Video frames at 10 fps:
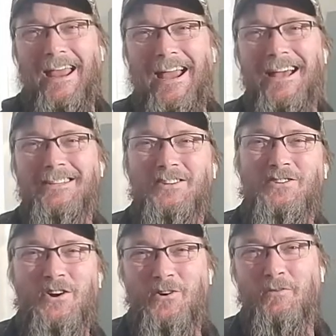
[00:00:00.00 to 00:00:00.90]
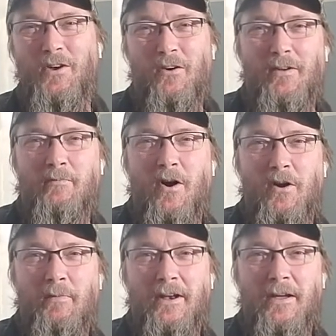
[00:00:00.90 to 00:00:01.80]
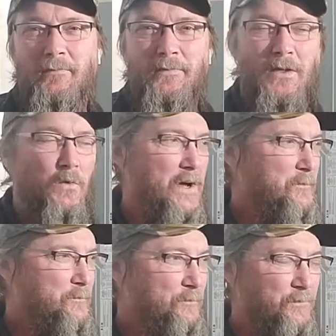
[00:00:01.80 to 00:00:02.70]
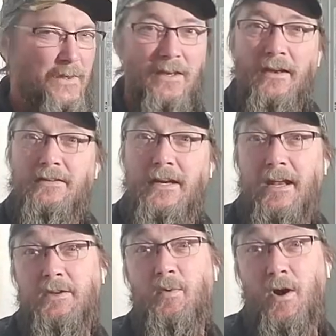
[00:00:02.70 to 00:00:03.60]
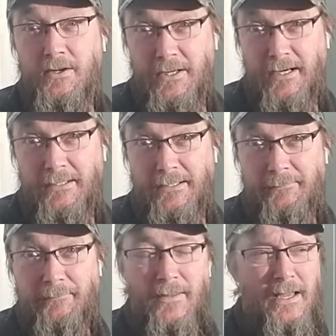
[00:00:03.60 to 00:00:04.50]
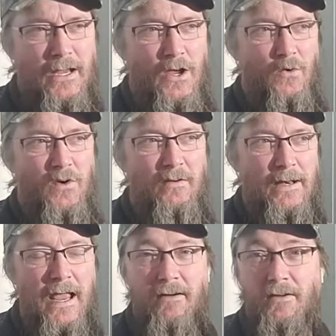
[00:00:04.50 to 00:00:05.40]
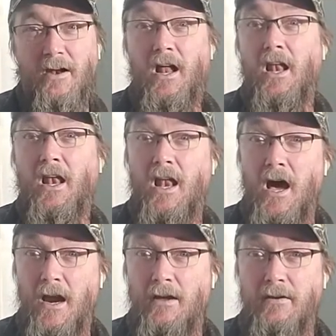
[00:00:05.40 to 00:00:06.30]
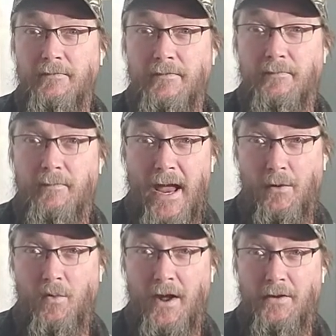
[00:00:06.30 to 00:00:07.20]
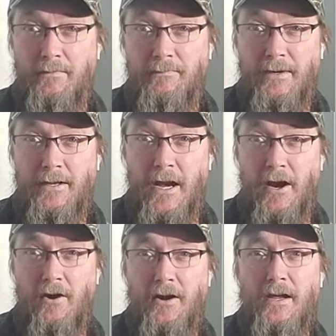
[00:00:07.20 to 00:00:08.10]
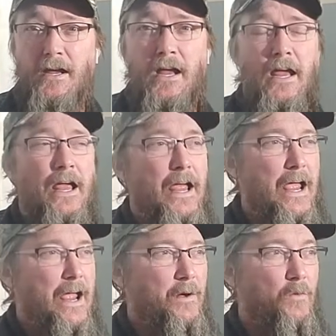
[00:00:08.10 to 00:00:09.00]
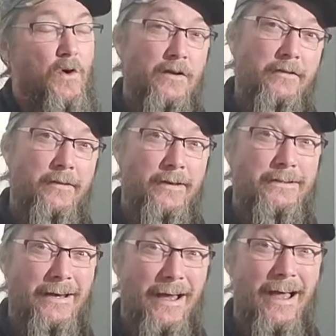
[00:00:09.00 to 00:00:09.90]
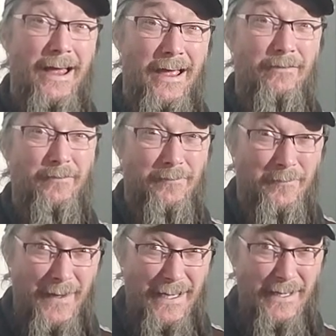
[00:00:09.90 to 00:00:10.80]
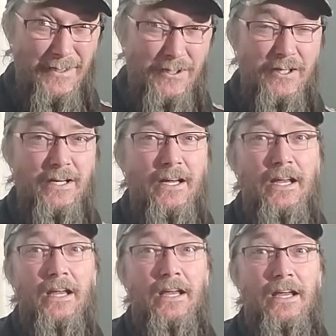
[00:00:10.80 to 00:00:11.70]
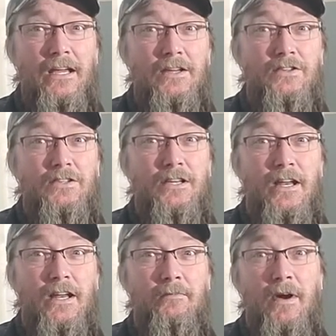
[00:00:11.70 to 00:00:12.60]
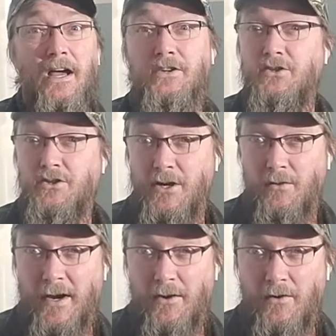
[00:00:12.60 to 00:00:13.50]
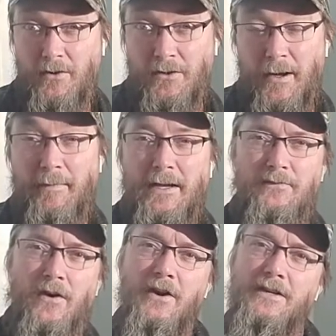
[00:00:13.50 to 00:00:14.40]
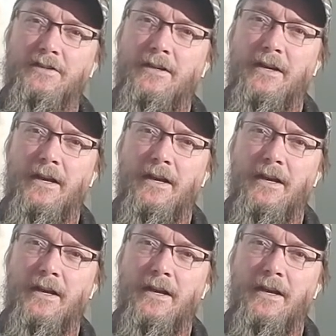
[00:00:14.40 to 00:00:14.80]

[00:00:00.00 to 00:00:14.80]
Hey guys, this is Tony with RV Barndominium. Well, today's project. We have been having a lot of bad weather in the area, and one of the things that I haven't finished is getting my generator hooked up as far as